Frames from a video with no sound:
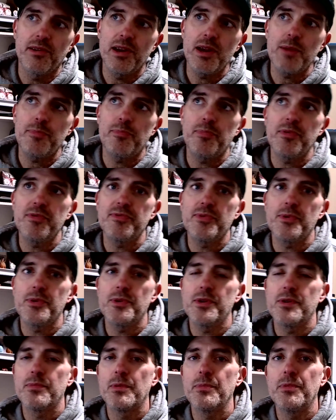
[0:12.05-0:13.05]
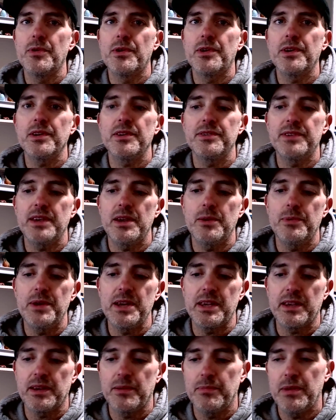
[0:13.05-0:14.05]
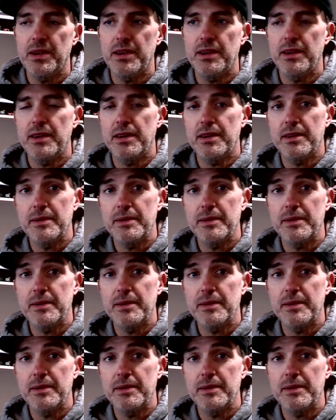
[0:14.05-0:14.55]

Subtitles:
right before Memorial Day weekend, man.